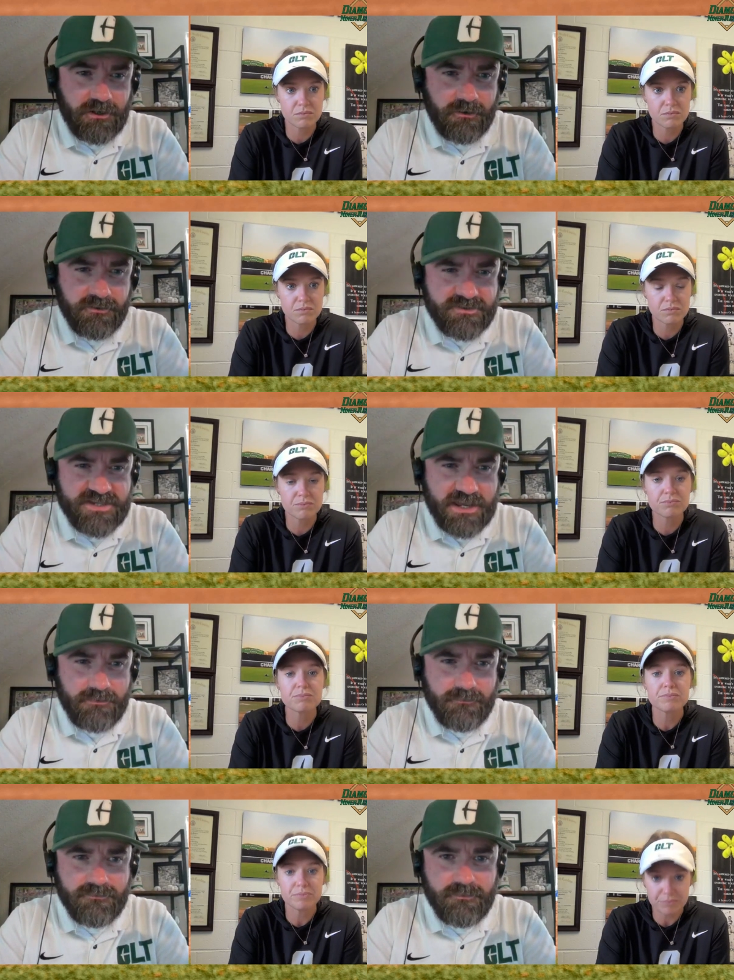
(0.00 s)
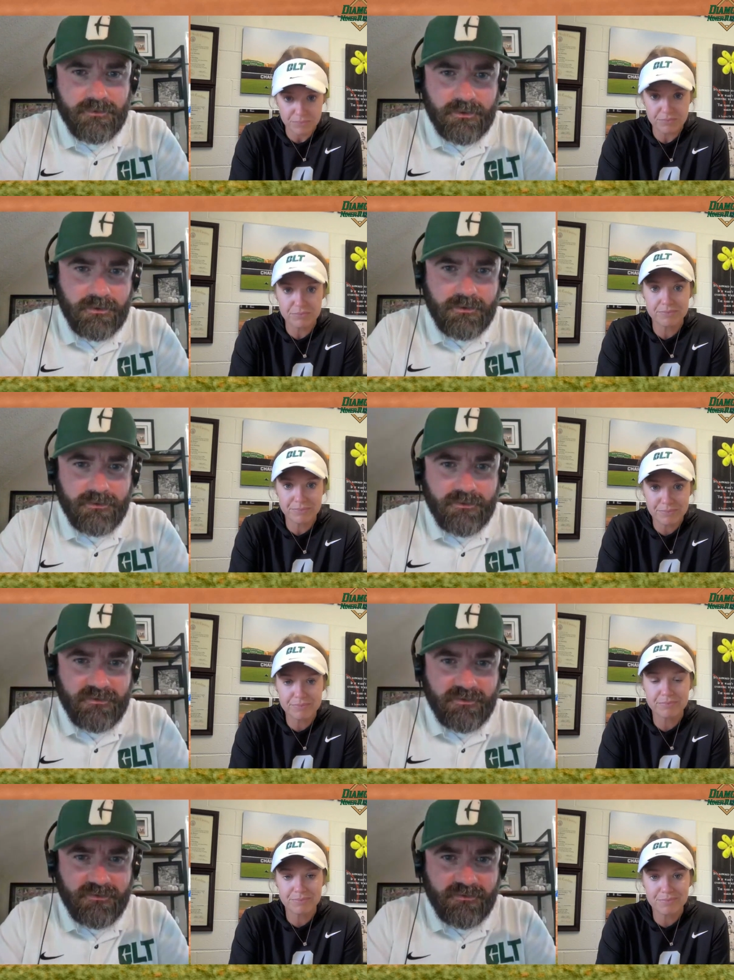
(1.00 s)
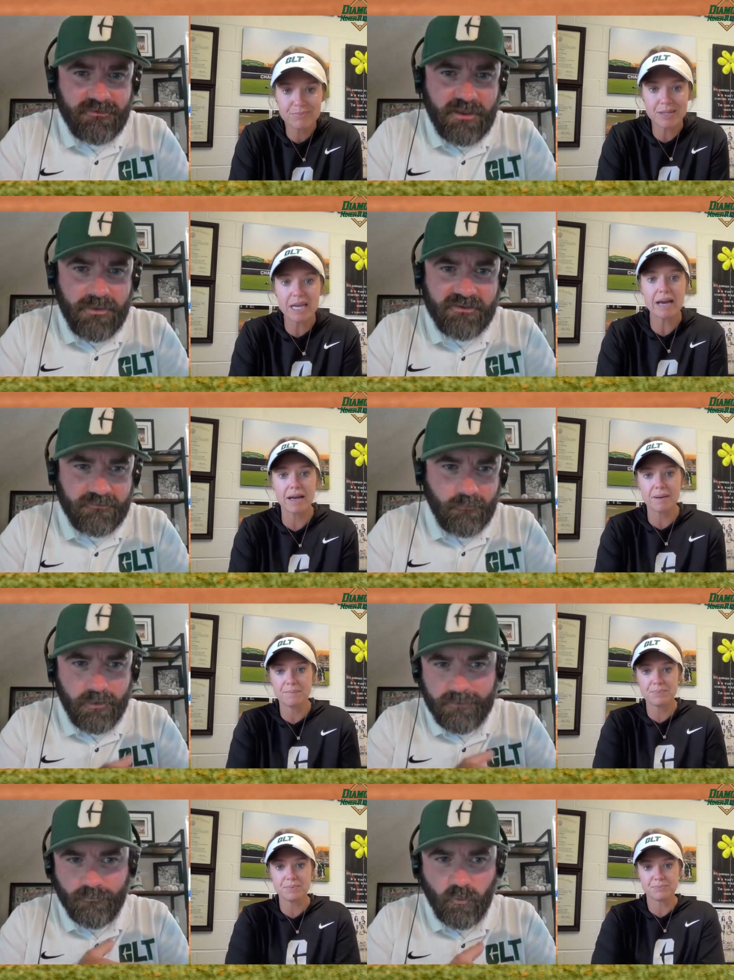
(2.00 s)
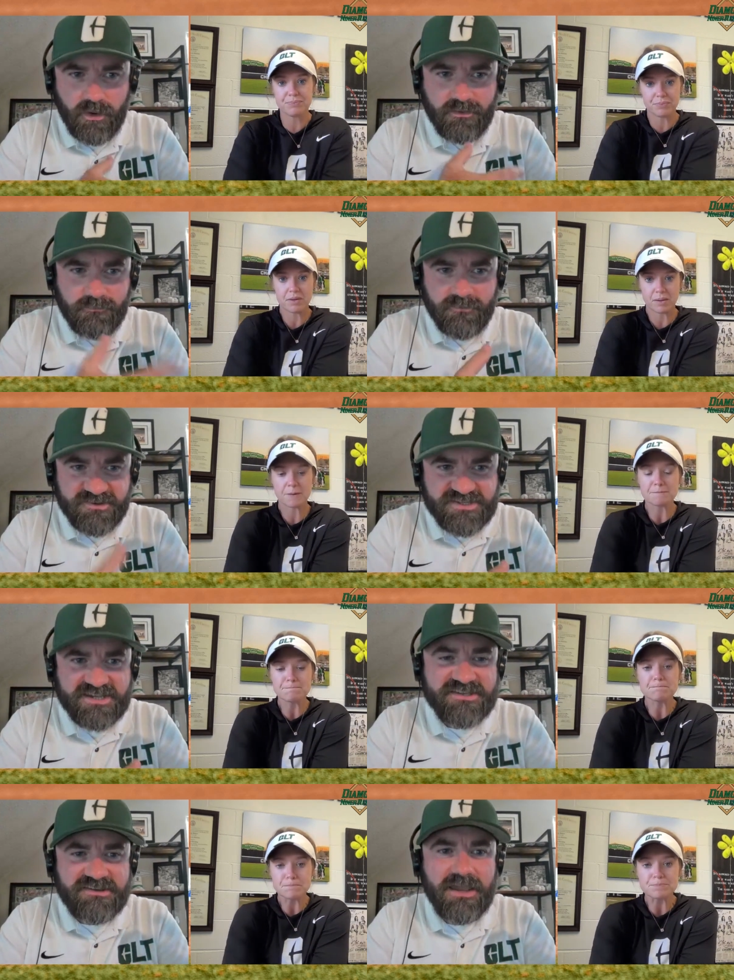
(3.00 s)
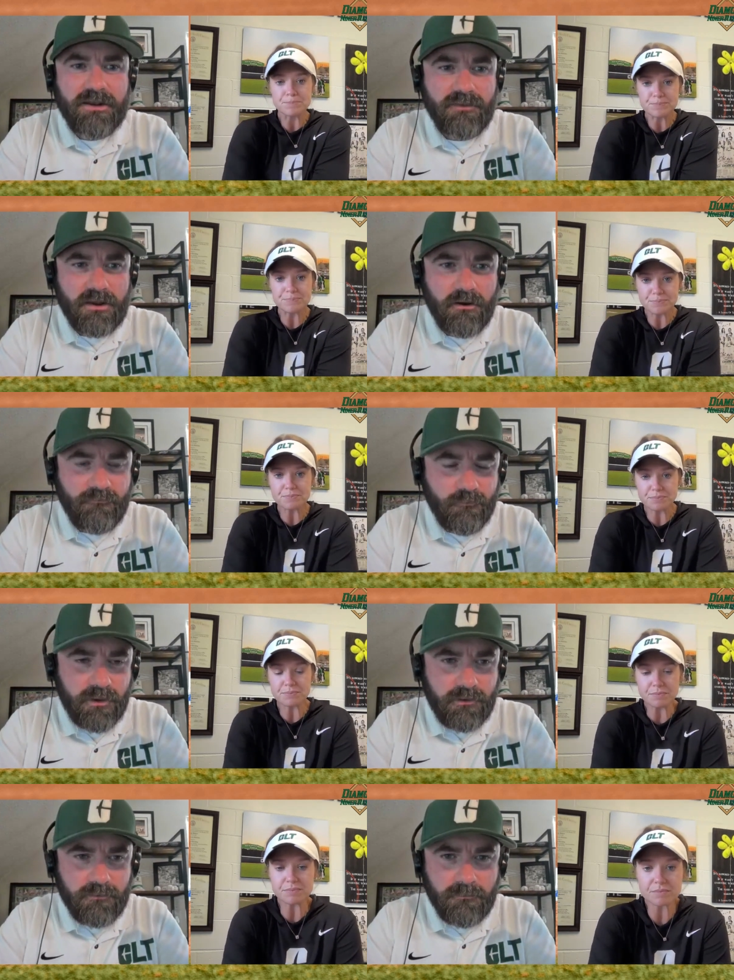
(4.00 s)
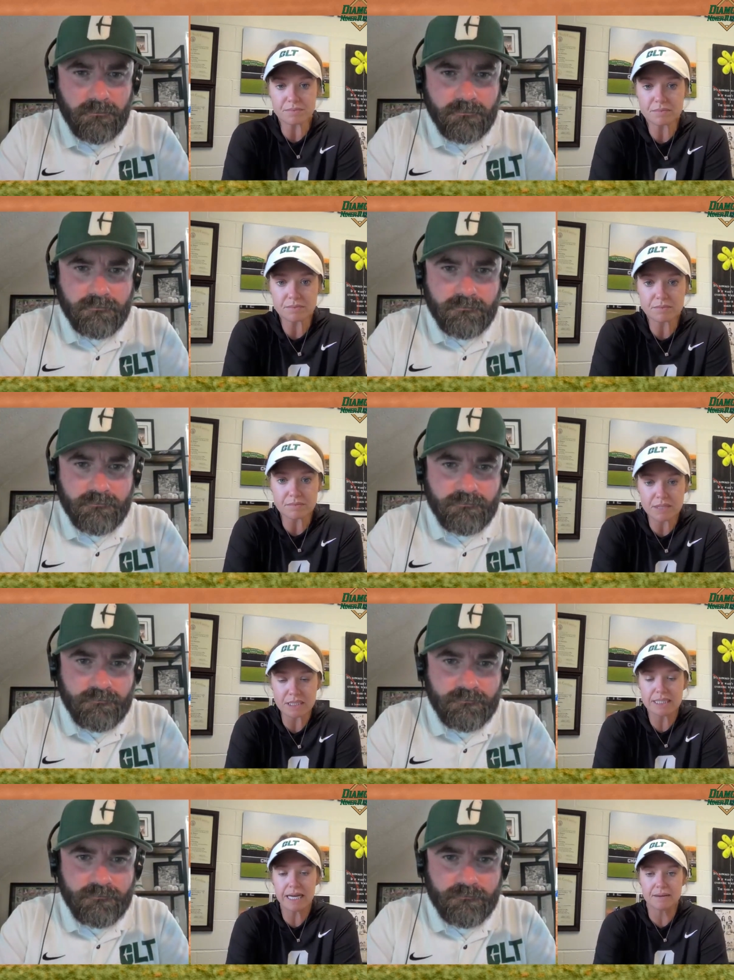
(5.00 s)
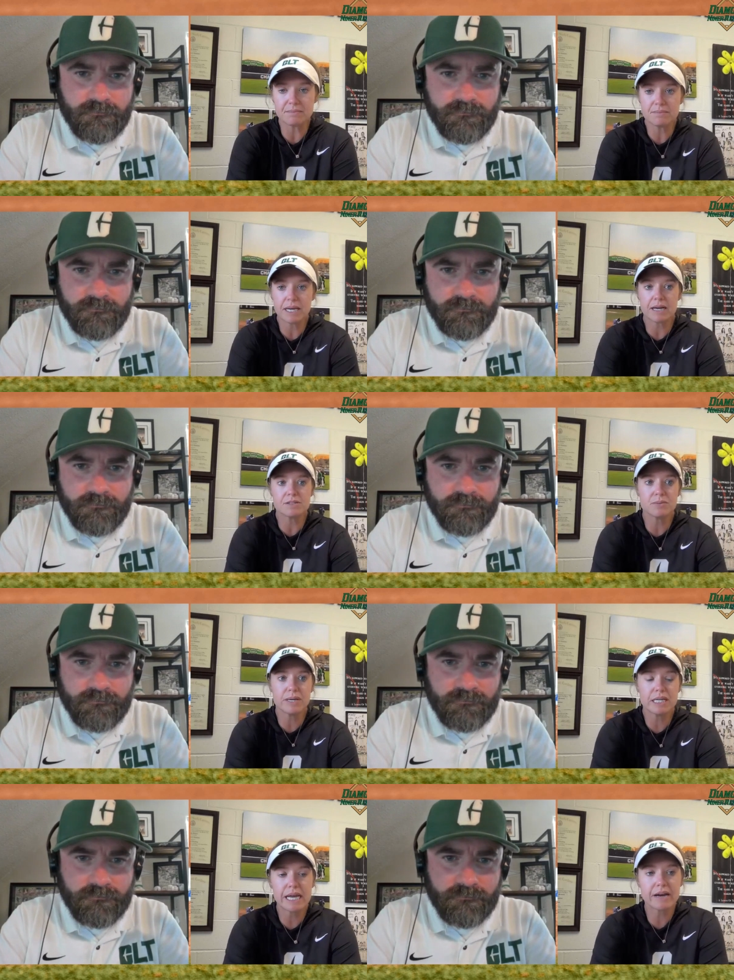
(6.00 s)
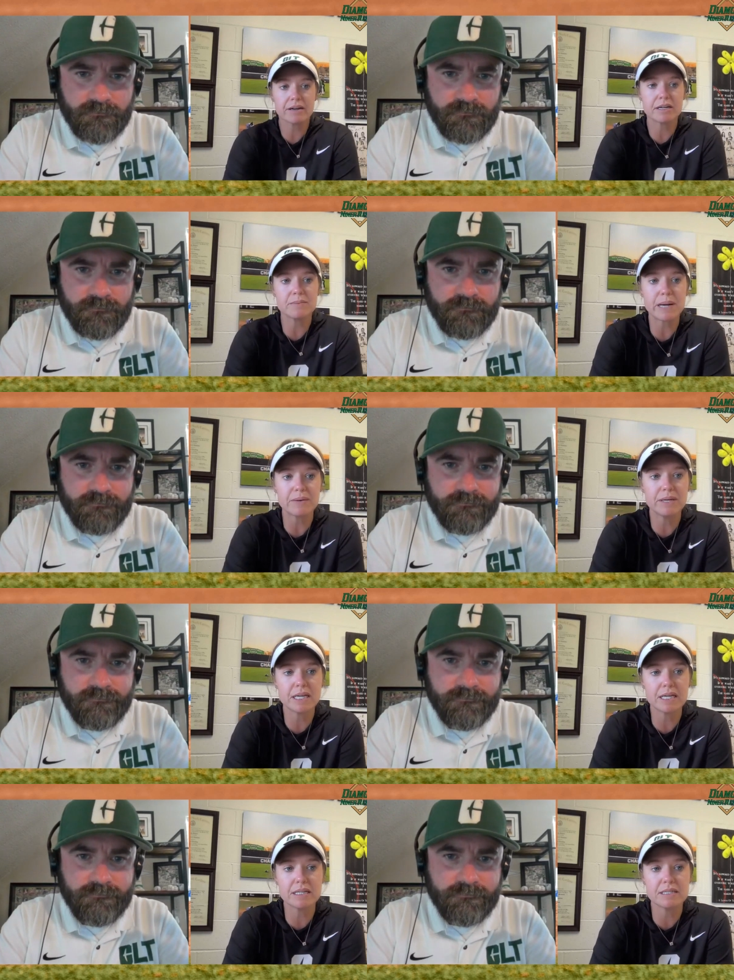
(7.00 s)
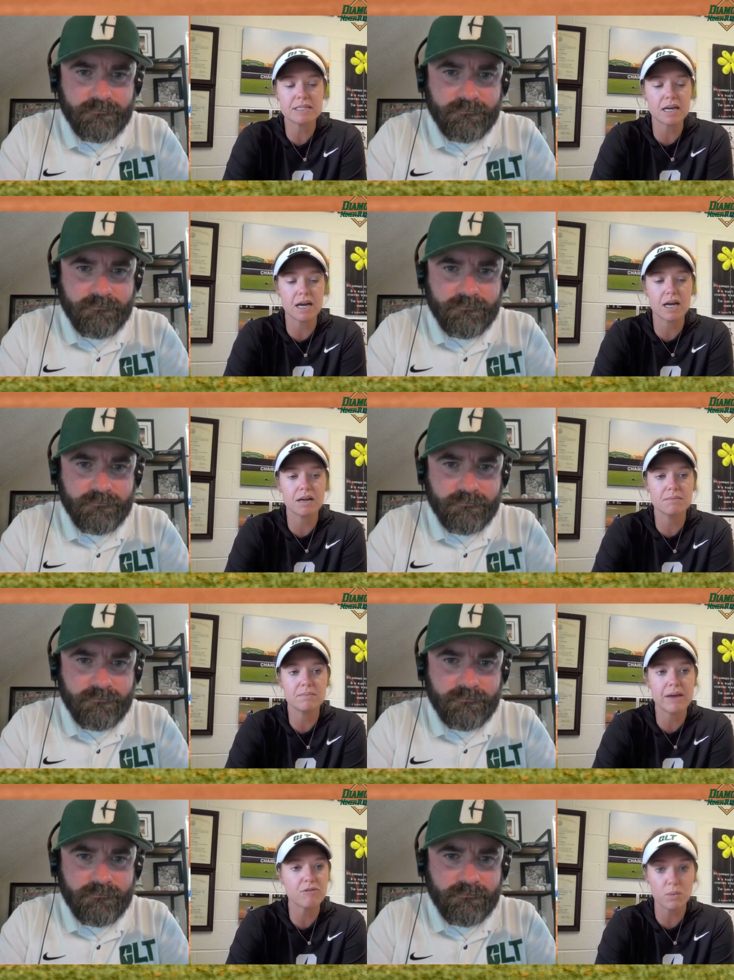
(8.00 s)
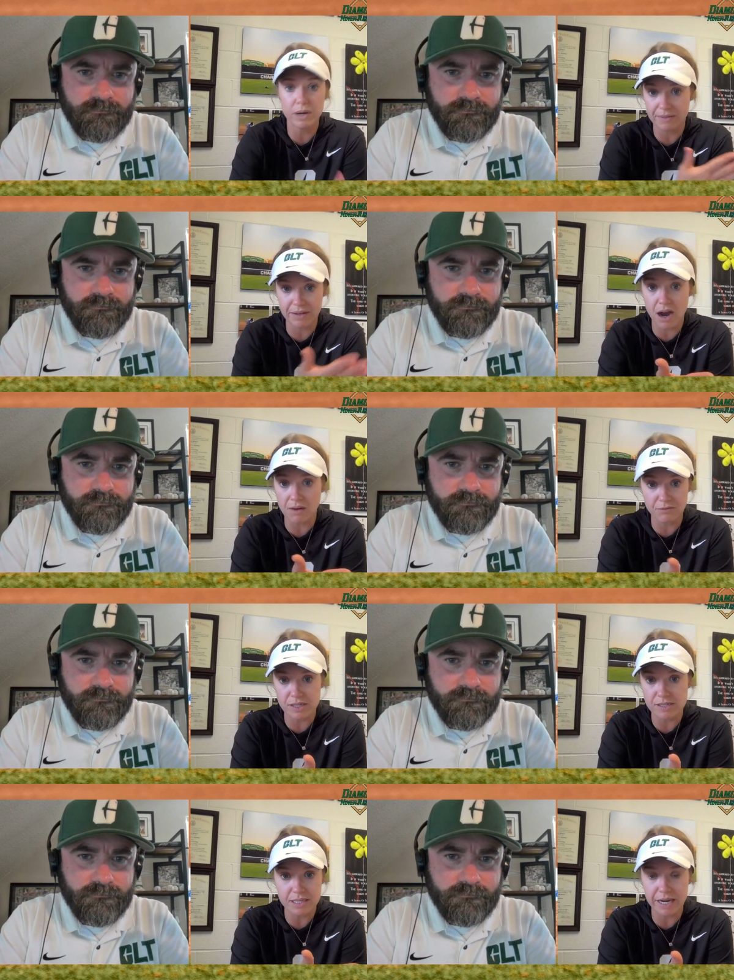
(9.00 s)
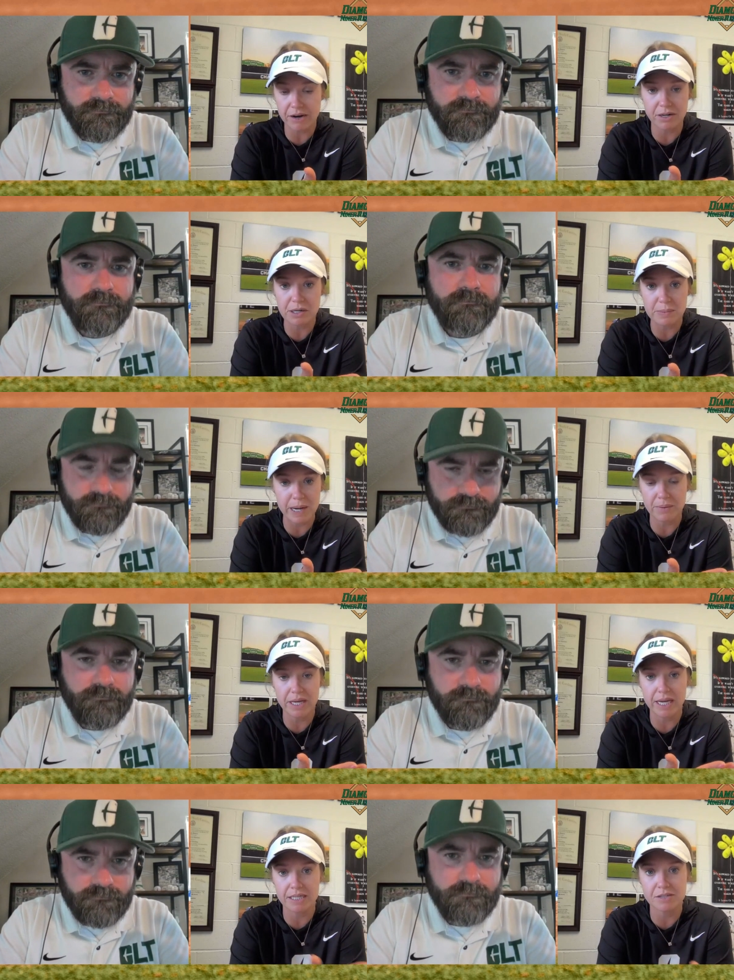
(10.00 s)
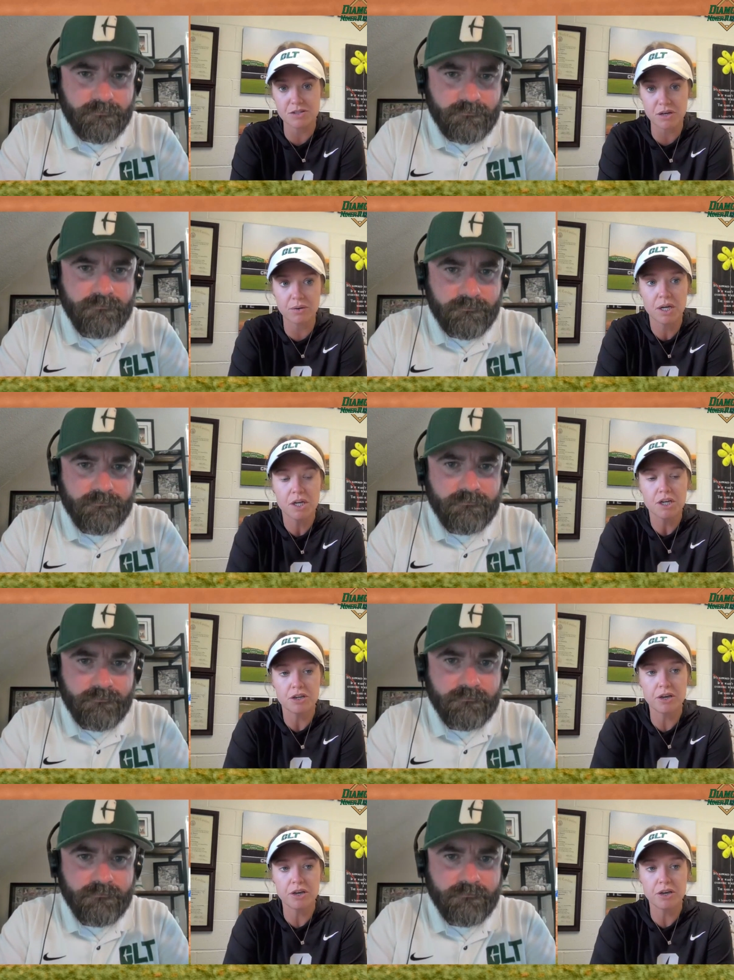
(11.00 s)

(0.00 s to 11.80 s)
Speaker 1: year. Is that is, is that basically yeah. necessitated that off week?
Speaker 2: Yeah, yeah. So we inherited a bye weekend. Um, everyone in the conference inherited a bye weekend. So